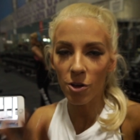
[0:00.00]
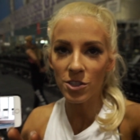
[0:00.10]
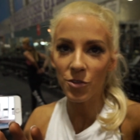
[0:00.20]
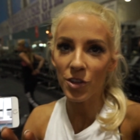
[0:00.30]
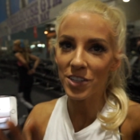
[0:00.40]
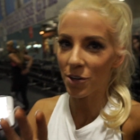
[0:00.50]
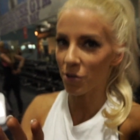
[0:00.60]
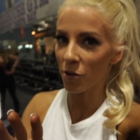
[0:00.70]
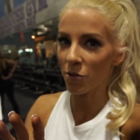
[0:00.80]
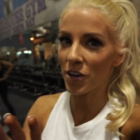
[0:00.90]
of you that don't know
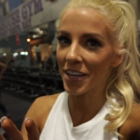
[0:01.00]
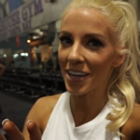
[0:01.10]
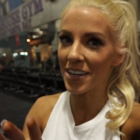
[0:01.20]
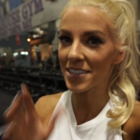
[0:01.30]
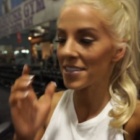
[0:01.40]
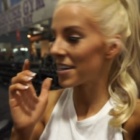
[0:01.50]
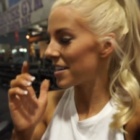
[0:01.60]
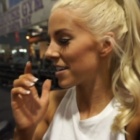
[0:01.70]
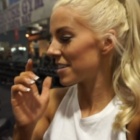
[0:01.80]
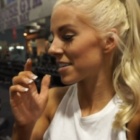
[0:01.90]
who Nick is, he
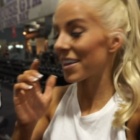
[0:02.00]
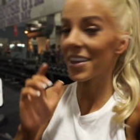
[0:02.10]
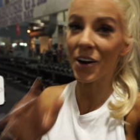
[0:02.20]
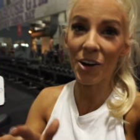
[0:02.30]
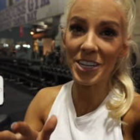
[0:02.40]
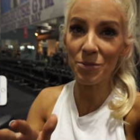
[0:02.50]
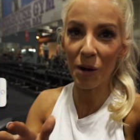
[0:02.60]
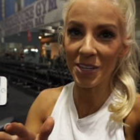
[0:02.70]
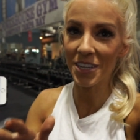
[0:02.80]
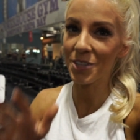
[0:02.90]
does hilarious
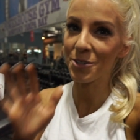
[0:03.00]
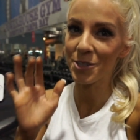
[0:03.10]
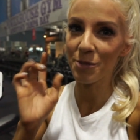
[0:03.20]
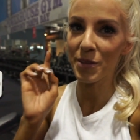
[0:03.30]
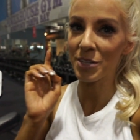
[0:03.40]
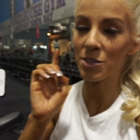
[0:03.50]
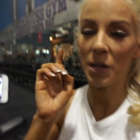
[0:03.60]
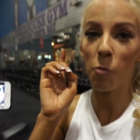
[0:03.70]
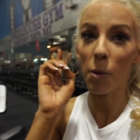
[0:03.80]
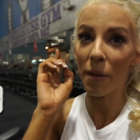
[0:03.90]
pranks on YouTube, and this is like
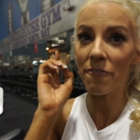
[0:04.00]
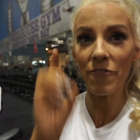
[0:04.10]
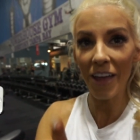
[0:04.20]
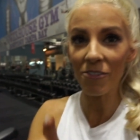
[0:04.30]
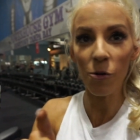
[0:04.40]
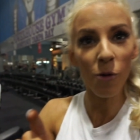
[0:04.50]
one of my favorite